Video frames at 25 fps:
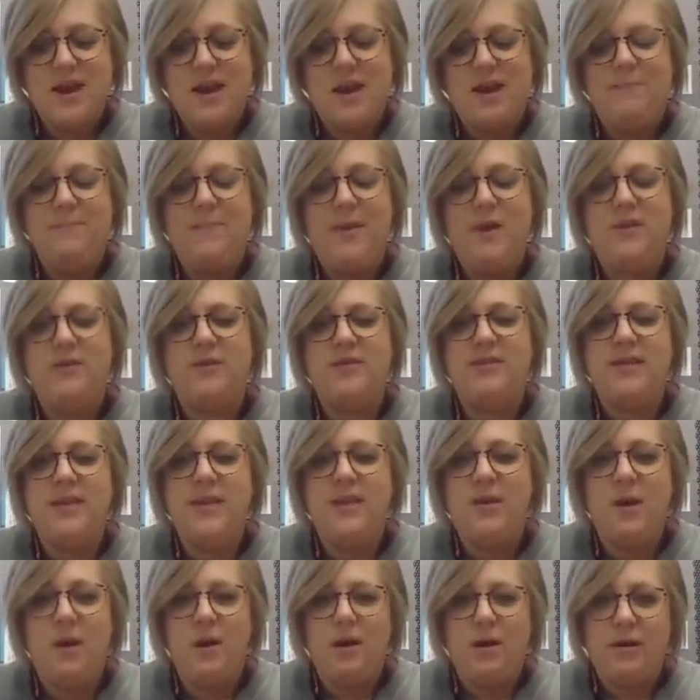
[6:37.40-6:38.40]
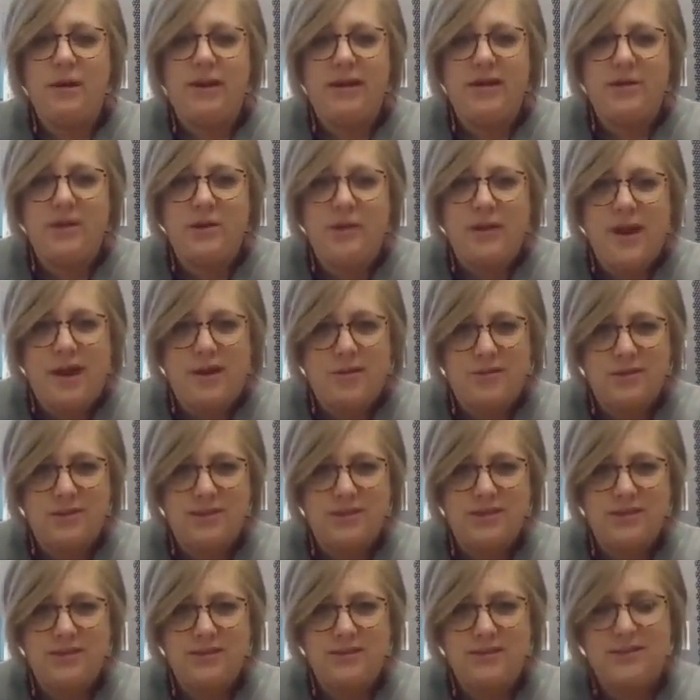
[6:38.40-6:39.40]
Mostly the early
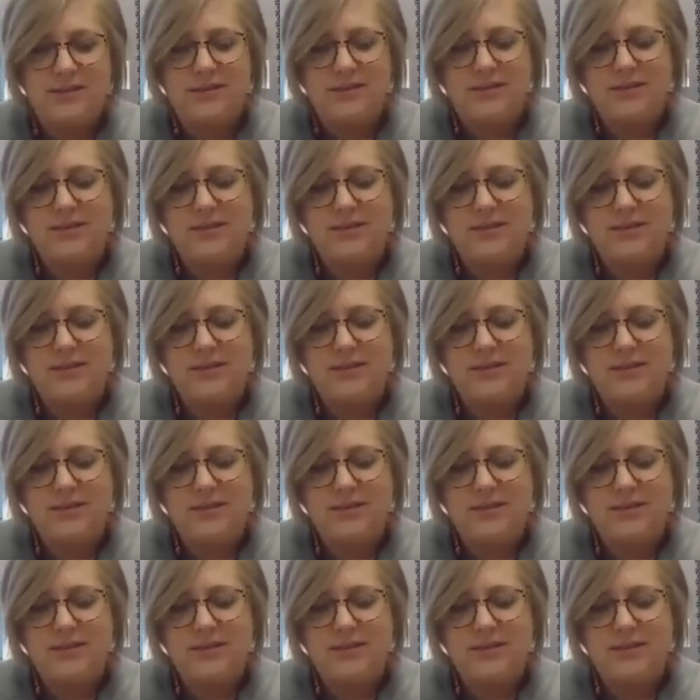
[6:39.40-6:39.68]
2000s.